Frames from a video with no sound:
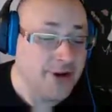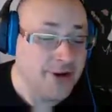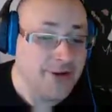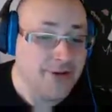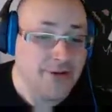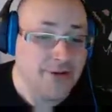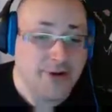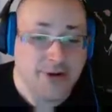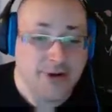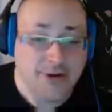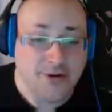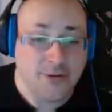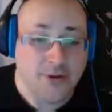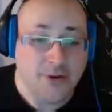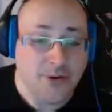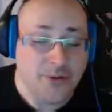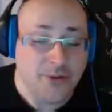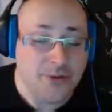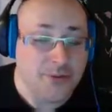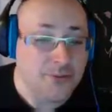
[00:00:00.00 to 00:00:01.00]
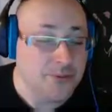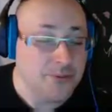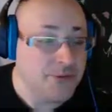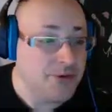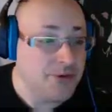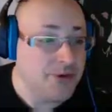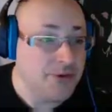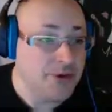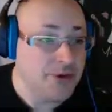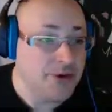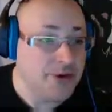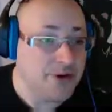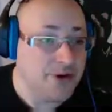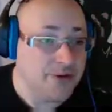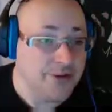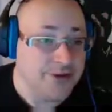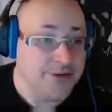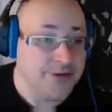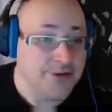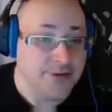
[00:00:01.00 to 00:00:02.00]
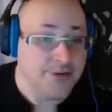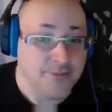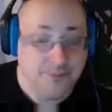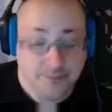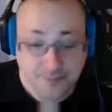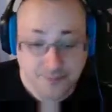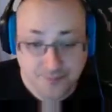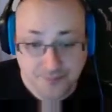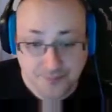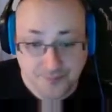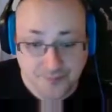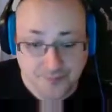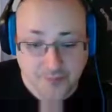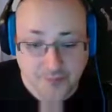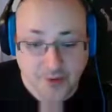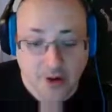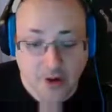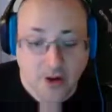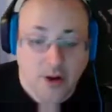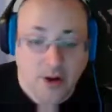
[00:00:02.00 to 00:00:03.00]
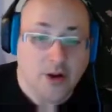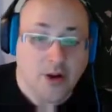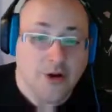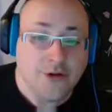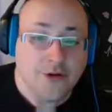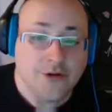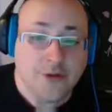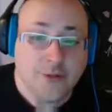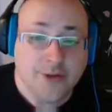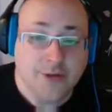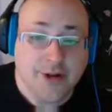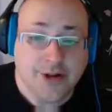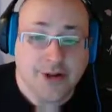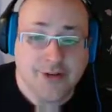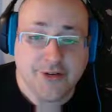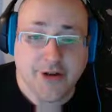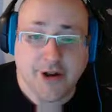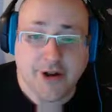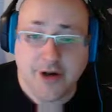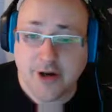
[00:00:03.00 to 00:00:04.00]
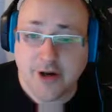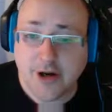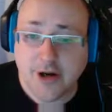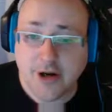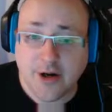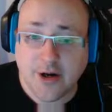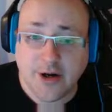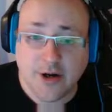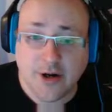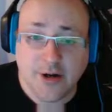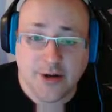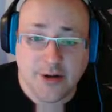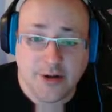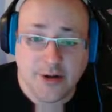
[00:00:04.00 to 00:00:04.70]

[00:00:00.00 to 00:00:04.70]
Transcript: then you know you can cleanse it. So with that said, alright,